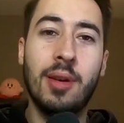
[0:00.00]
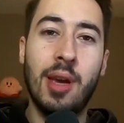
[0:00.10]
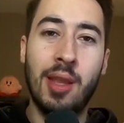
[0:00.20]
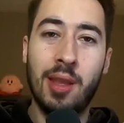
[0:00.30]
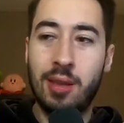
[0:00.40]

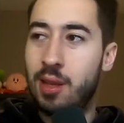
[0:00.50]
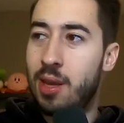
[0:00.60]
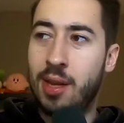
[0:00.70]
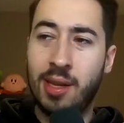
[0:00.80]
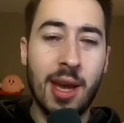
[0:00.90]
And then the
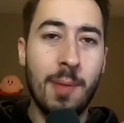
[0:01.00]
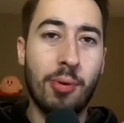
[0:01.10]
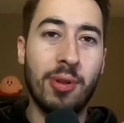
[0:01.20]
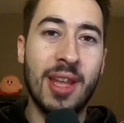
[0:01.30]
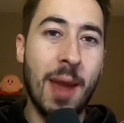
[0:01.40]

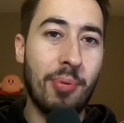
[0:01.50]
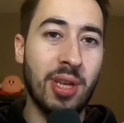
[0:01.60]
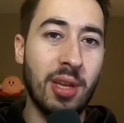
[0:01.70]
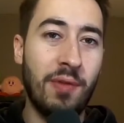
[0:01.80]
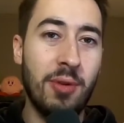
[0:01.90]

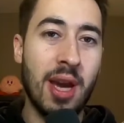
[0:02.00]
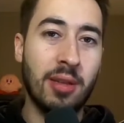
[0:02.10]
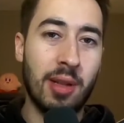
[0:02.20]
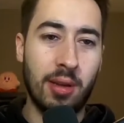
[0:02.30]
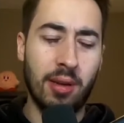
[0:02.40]
99.9% of you guys
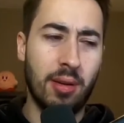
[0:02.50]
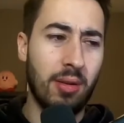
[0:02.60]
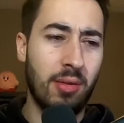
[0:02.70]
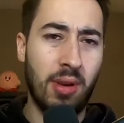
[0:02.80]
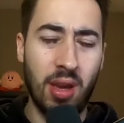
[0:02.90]
are like,
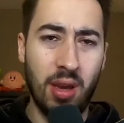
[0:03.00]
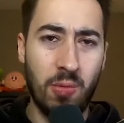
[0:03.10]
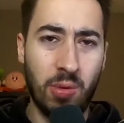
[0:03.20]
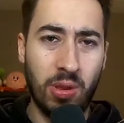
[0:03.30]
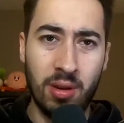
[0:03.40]
okay,
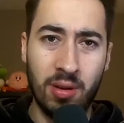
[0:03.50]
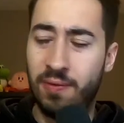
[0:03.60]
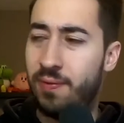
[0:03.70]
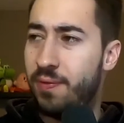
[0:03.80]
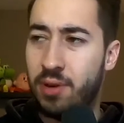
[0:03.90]
what the
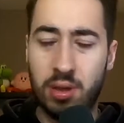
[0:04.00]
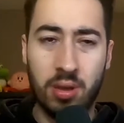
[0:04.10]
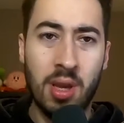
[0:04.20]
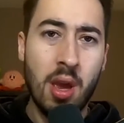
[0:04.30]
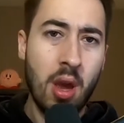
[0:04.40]

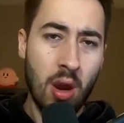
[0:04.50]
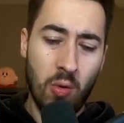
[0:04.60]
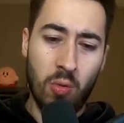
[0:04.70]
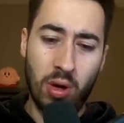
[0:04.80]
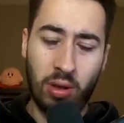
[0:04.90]
fuck?
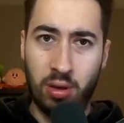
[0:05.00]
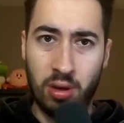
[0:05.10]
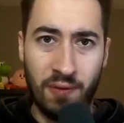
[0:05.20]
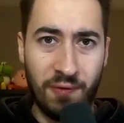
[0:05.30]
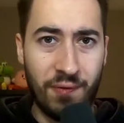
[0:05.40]
What
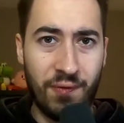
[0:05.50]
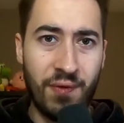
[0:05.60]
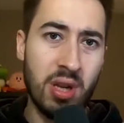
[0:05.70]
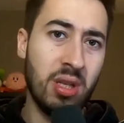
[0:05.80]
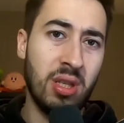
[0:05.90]
the
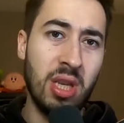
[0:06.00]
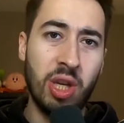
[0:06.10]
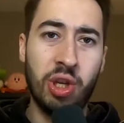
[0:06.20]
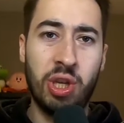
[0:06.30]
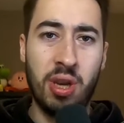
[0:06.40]
fuck is
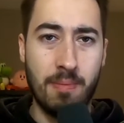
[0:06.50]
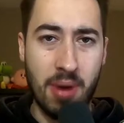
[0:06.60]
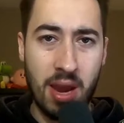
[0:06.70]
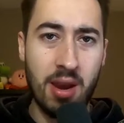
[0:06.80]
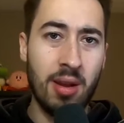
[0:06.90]
this shit,
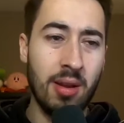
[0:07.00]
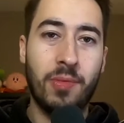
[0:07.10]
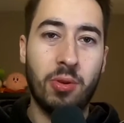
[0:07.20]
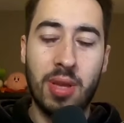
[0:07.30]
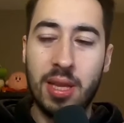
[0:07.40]
man?
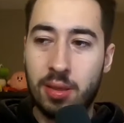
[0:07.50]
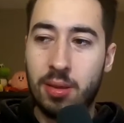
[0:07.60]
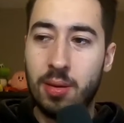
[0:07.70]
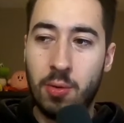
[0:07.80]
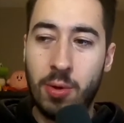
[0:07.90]
So that's
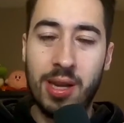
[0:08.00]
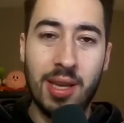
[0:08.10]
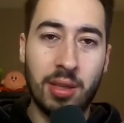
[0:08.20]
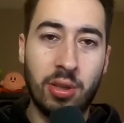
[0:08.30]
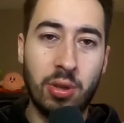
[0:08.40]
the way it
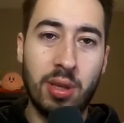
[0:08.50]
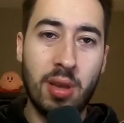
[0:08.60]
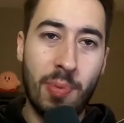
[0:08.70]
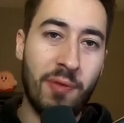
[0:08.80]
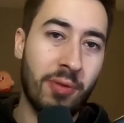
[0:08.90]
is. And so the
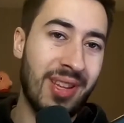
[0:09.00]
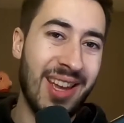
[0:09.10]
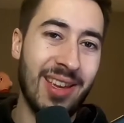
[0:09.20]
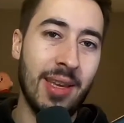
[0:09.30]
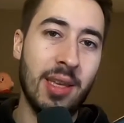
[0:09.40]
topic for
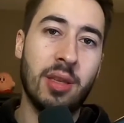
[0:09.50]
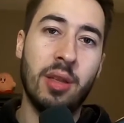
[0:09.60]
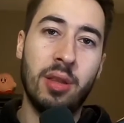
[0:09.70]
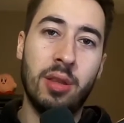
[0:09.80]
today is